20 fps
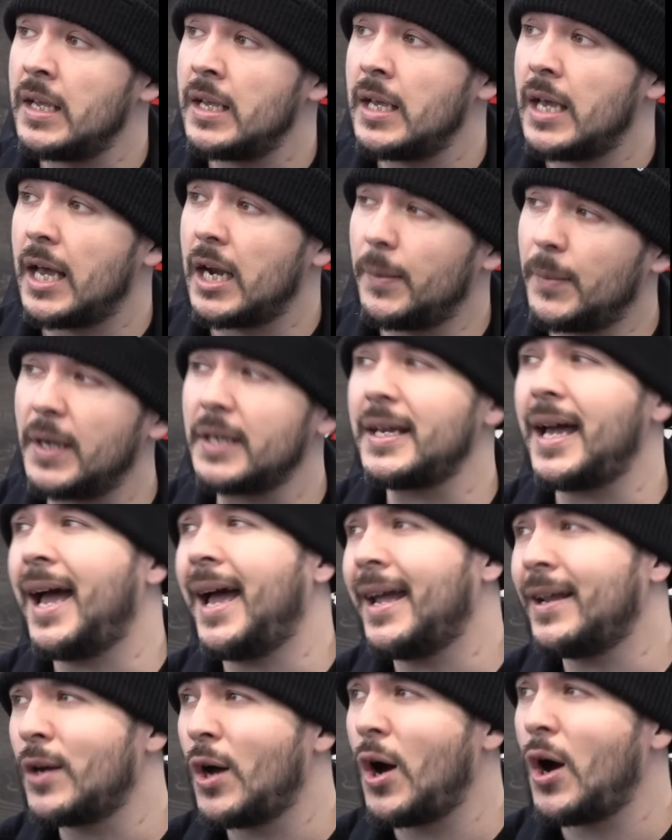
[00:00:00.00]
And I'm like,
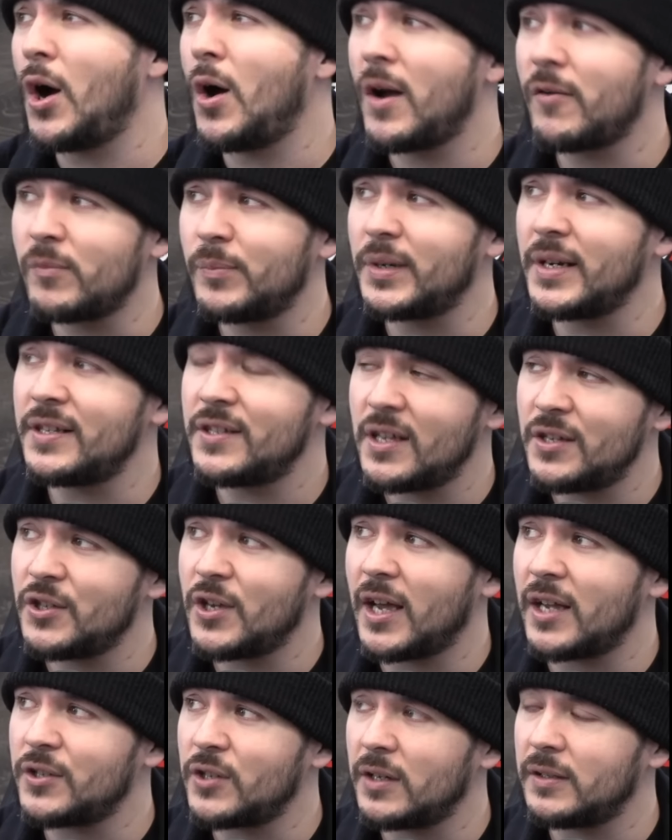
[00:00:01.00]
I know everybody says you
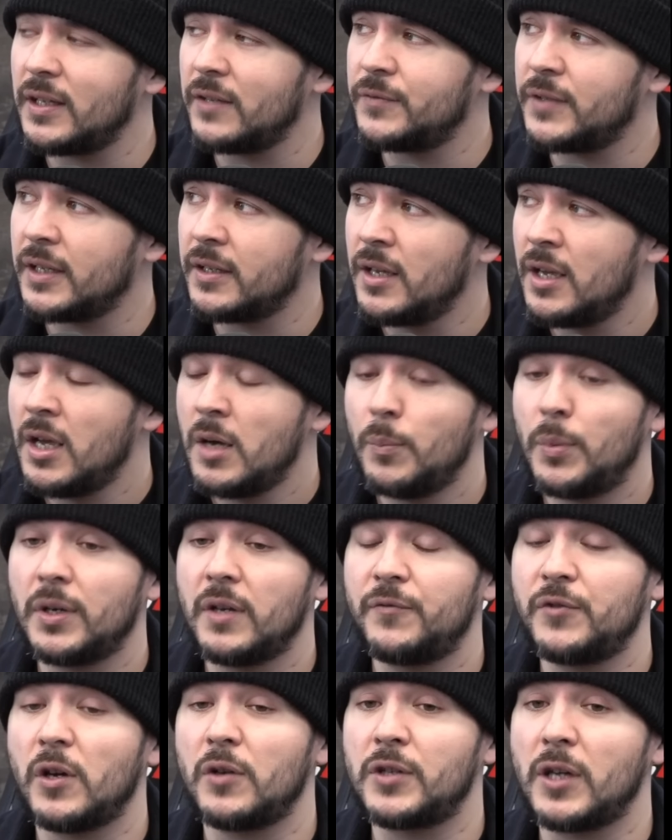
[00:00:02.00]
got to start lifting. But
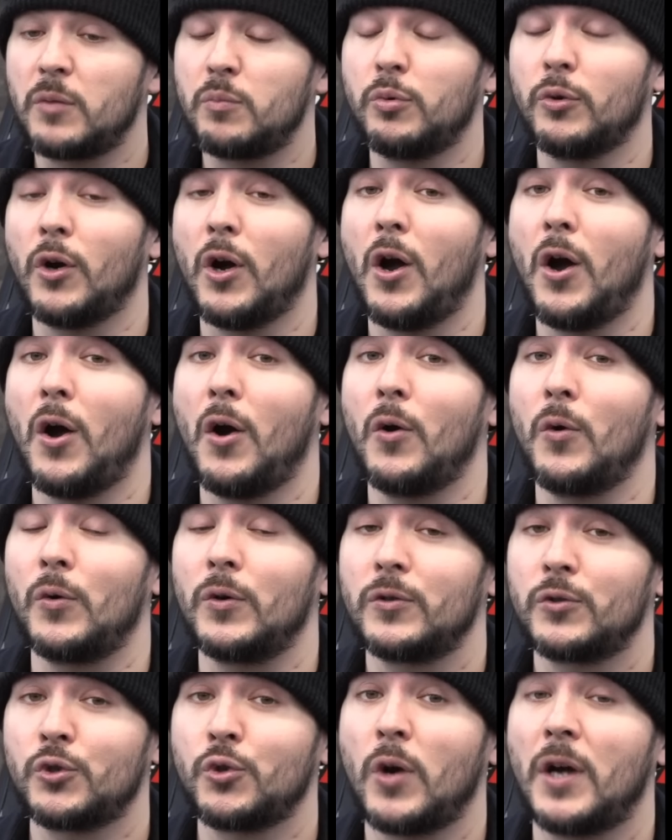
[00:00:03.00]
if Joe said, bro,
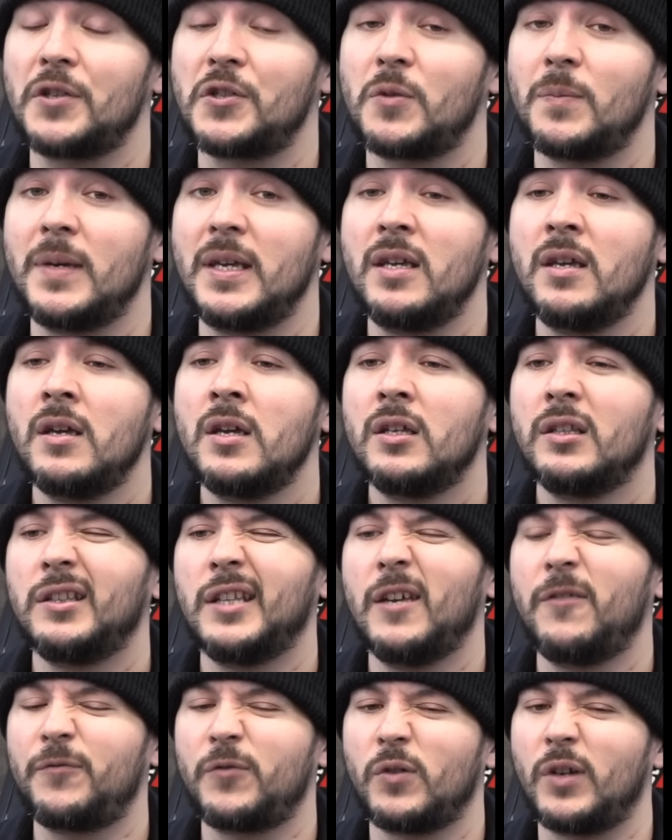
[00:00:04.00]
trust me,
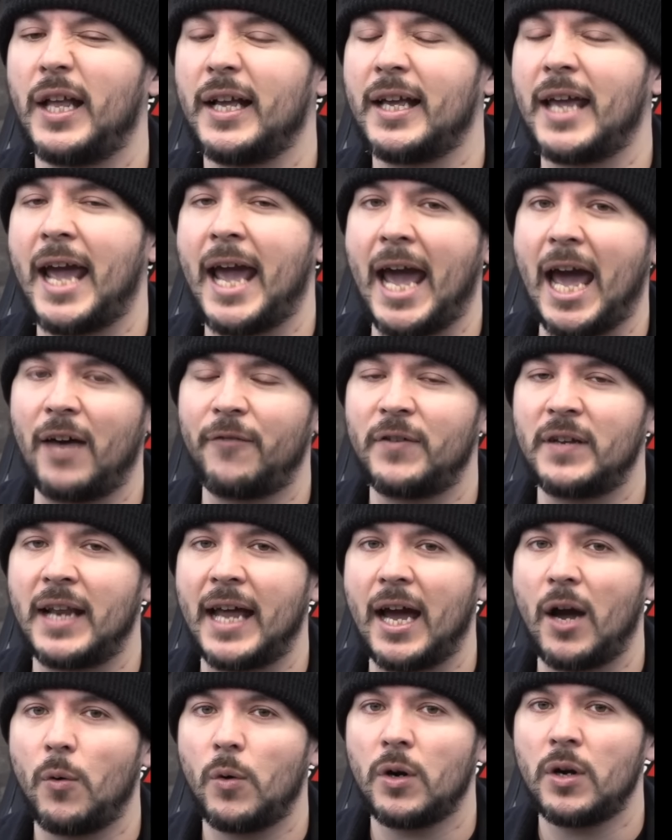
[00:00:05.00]
lift for like a half an
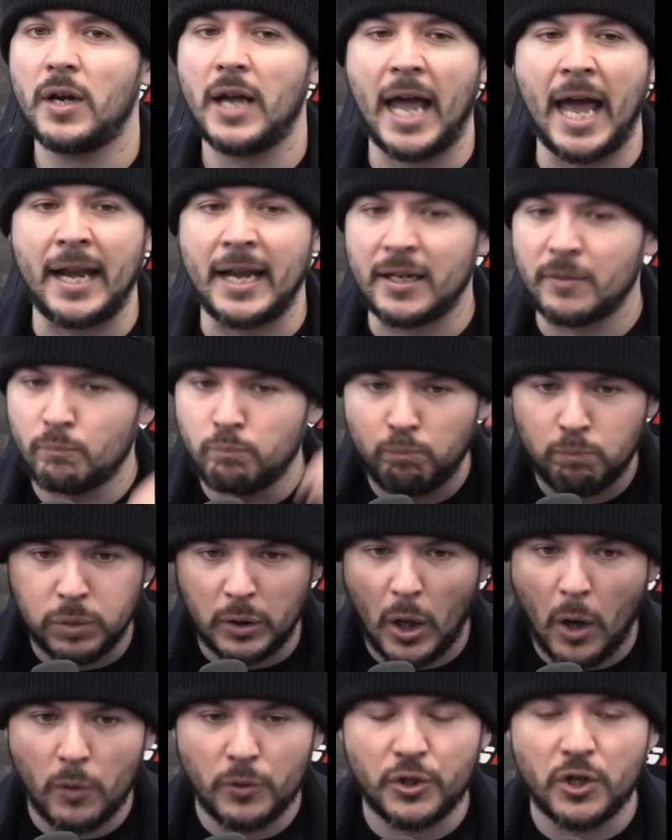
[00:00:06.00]
hour and it
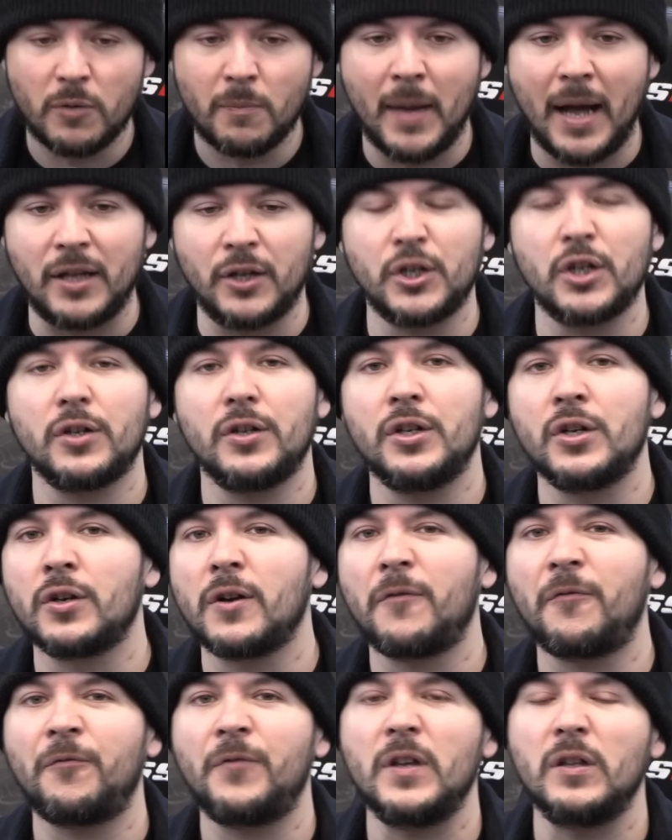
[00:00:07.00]
blows your mind. You're going to
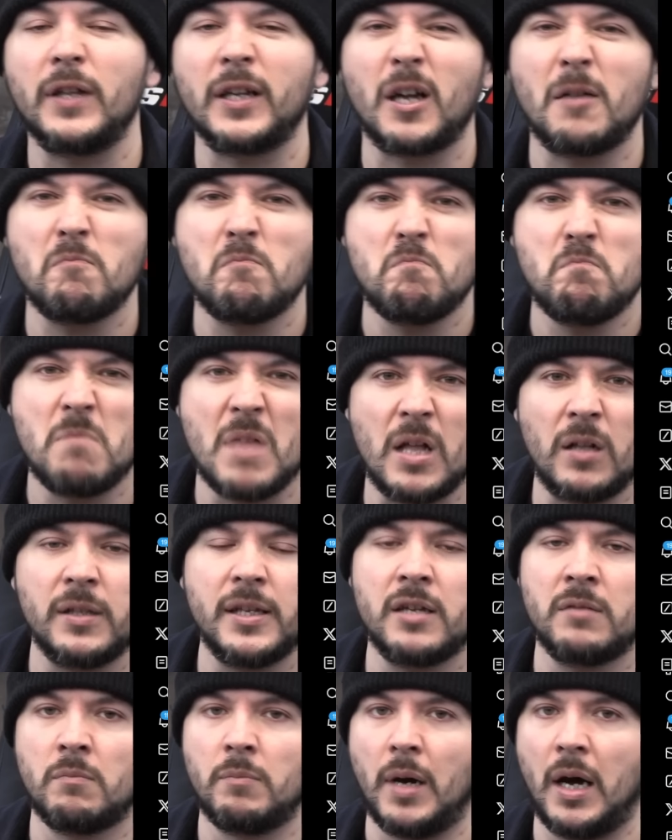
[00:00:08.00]
feel like a
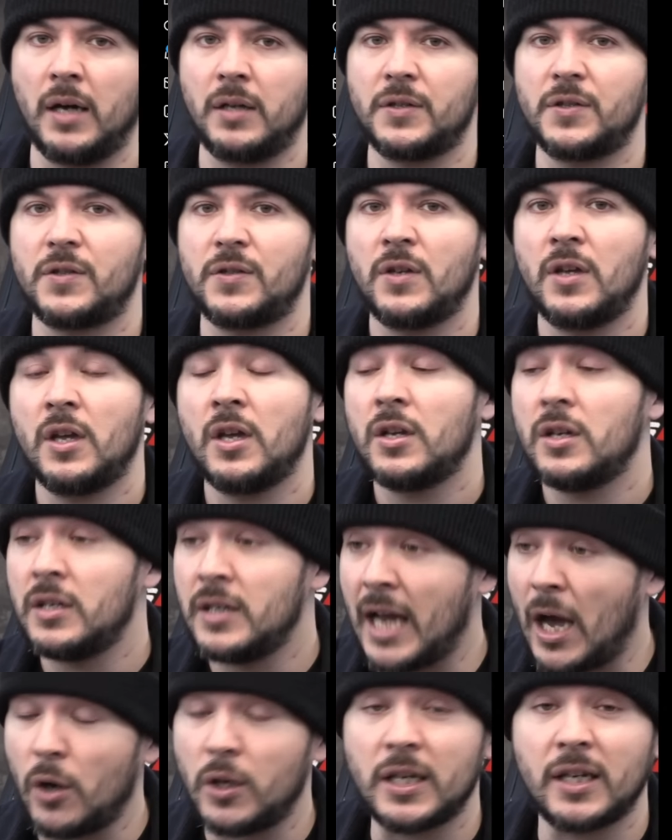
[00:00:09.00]
million bucks.
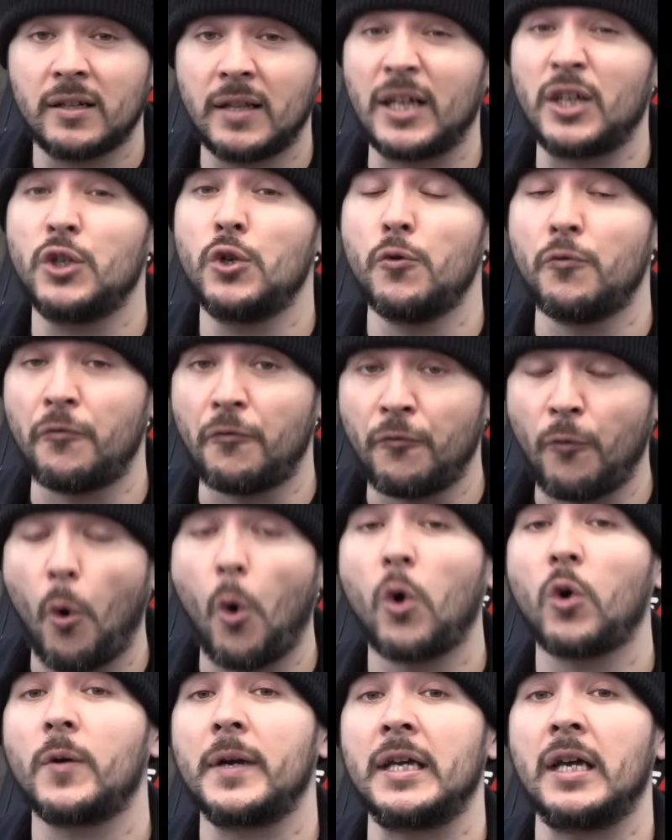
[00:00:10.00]
Now kidding, like
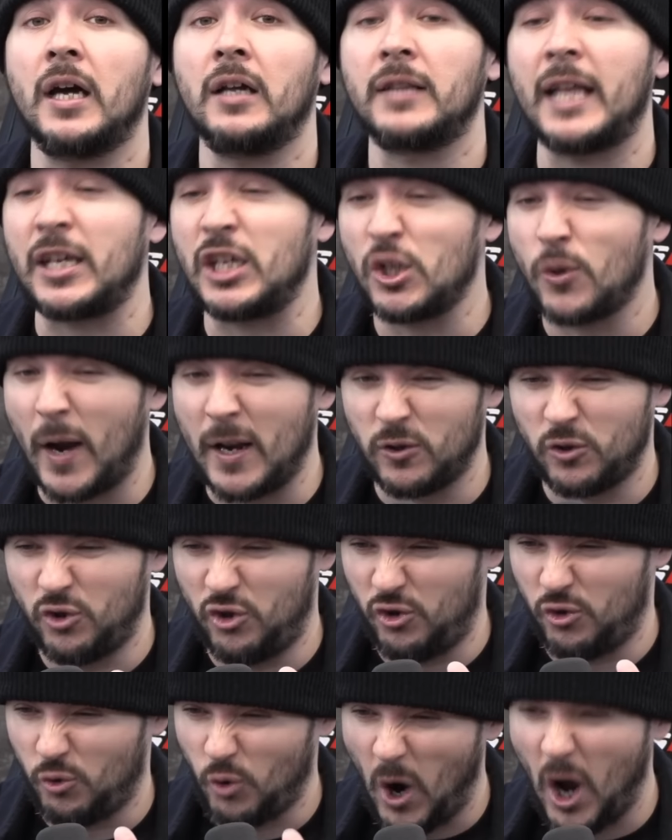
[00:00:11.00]
euphoria, like you're on
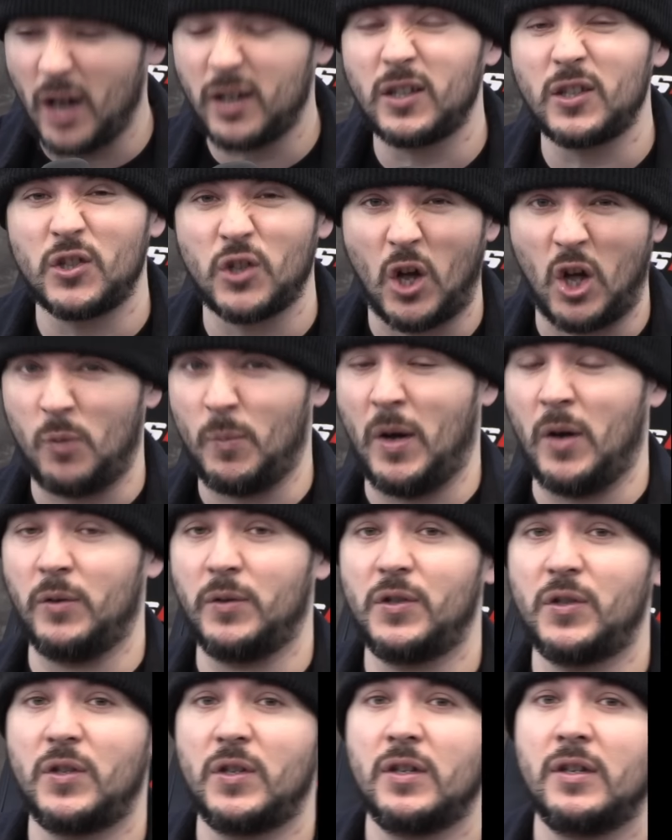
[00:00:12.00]
drugs
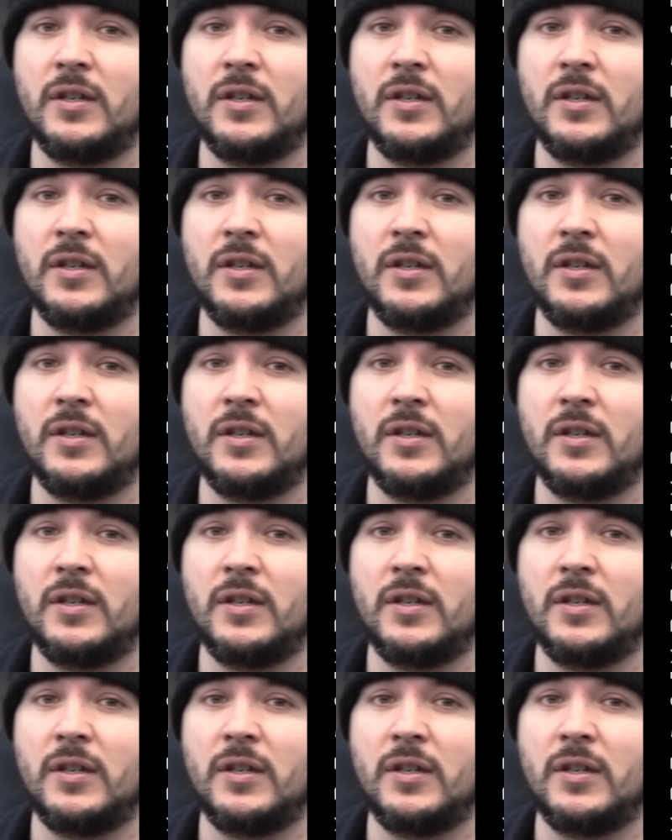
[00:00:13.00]
almost.